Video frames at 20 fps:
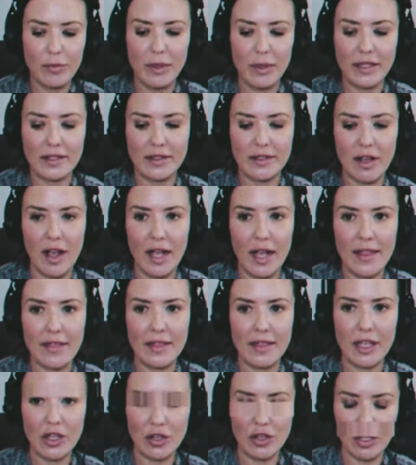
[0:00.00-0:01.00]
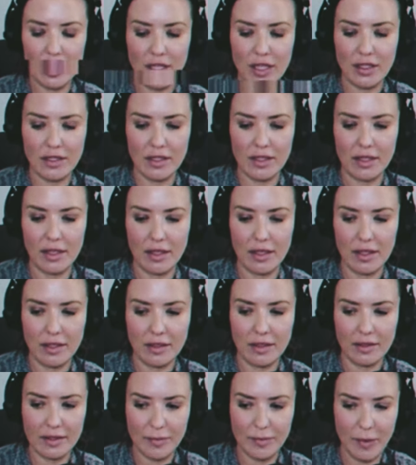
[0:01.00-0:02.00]
It could be a sign that you need to
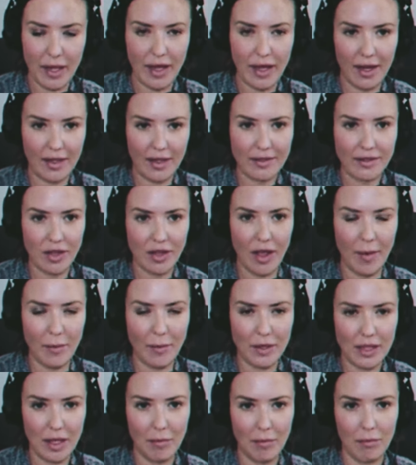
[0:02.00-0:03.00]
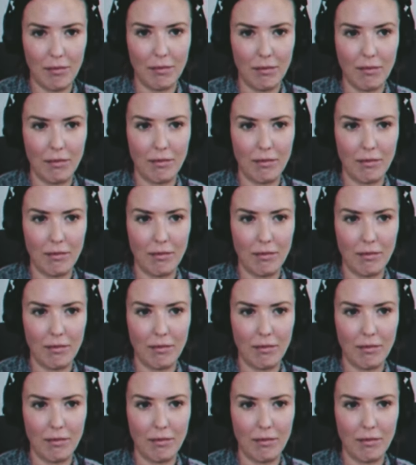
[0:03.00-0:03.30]
spend less time with them.